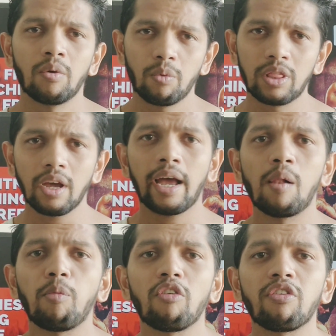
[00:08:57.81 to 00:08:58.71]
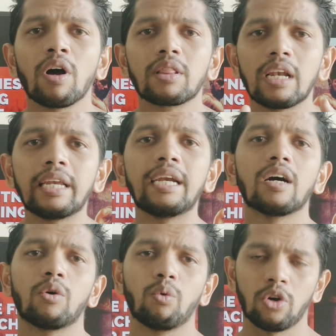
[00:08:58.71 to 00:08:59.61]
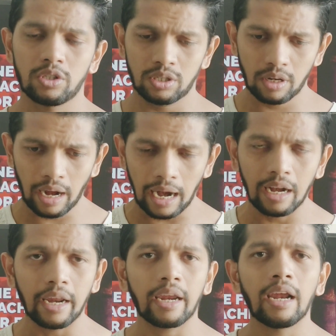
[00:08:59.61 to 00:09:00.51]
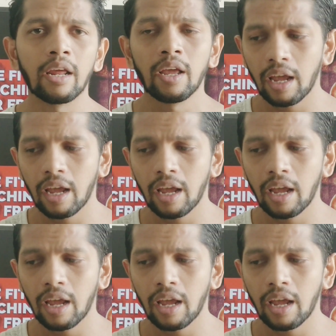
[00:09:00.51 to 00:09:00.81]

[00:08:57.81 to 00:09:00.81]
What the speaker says: with the help of the leader who was handling it,